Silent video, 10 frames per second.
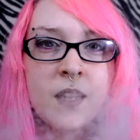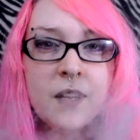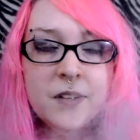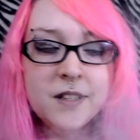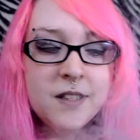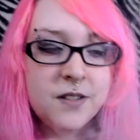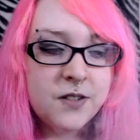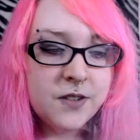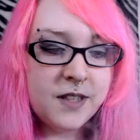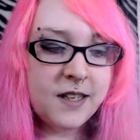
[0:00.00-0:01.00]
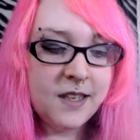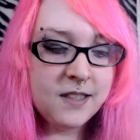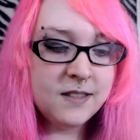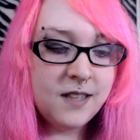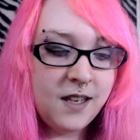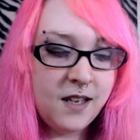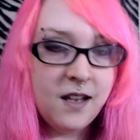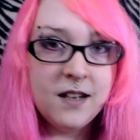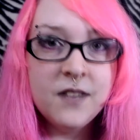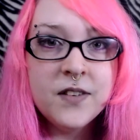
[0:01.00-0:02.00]
I really don't think I could say
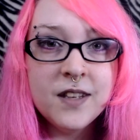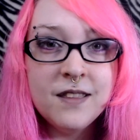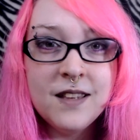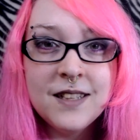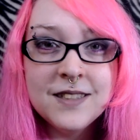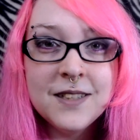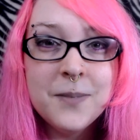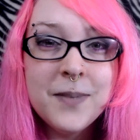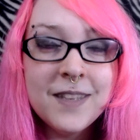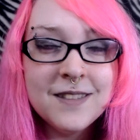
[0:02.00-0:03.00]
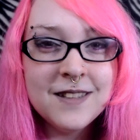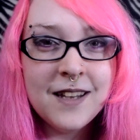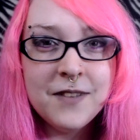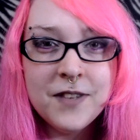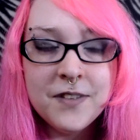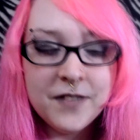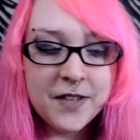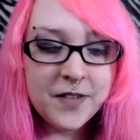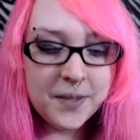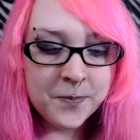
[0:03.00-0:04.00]
enough good things about this Hi-Fi
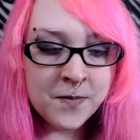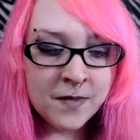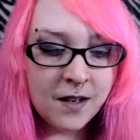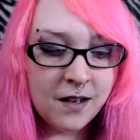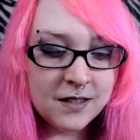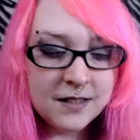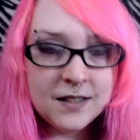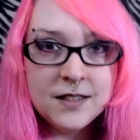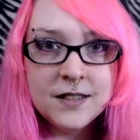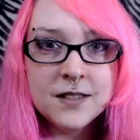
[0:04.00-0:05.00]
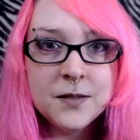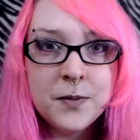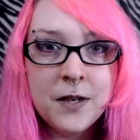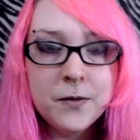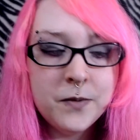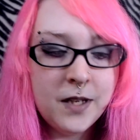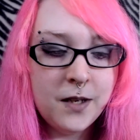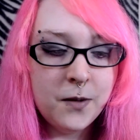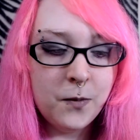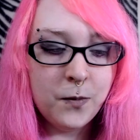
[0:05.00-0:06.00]
flavor. Honestly, this is
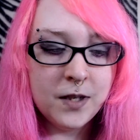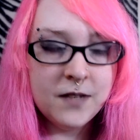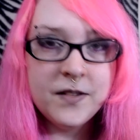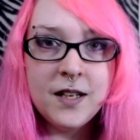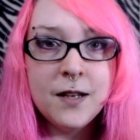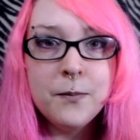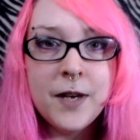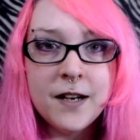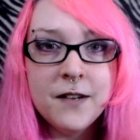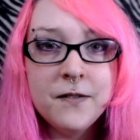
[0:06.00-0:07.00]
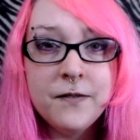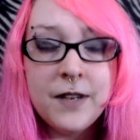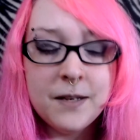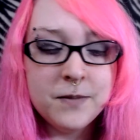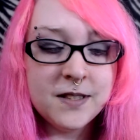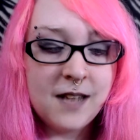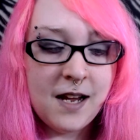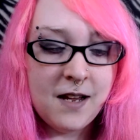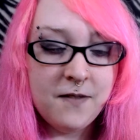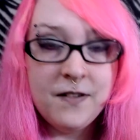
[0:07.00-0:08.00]
probably one of the better vapes
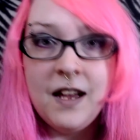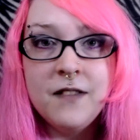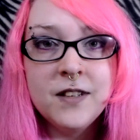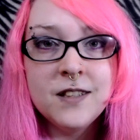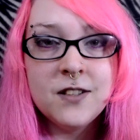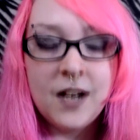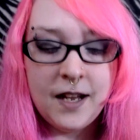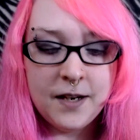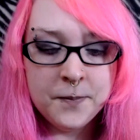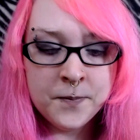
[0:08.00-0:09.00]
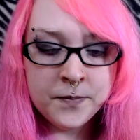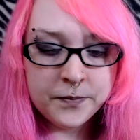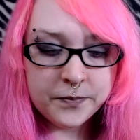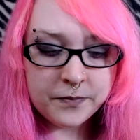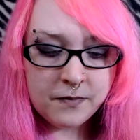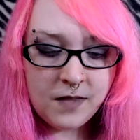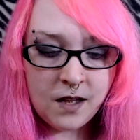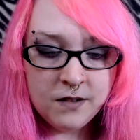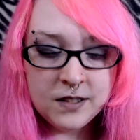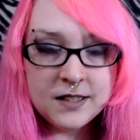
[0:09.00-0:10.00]
I have ever tried.
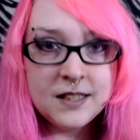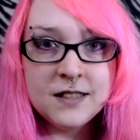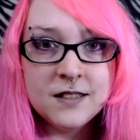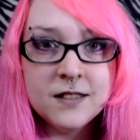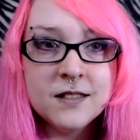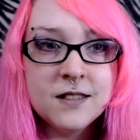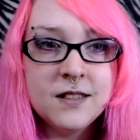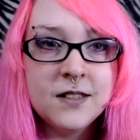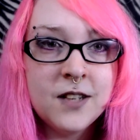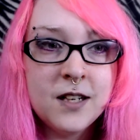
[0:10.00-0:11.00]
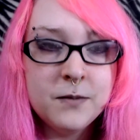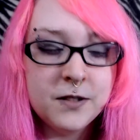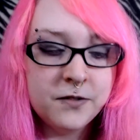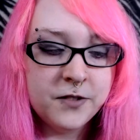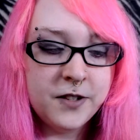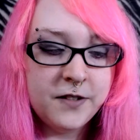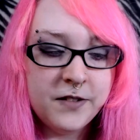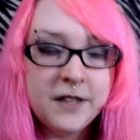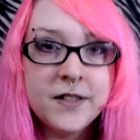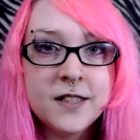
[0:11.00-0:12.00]
Really, it's just an incredible fruity
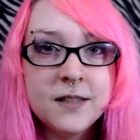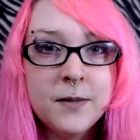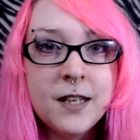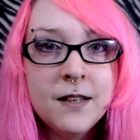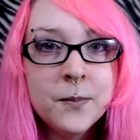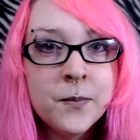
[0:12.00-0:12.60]
flavor to me.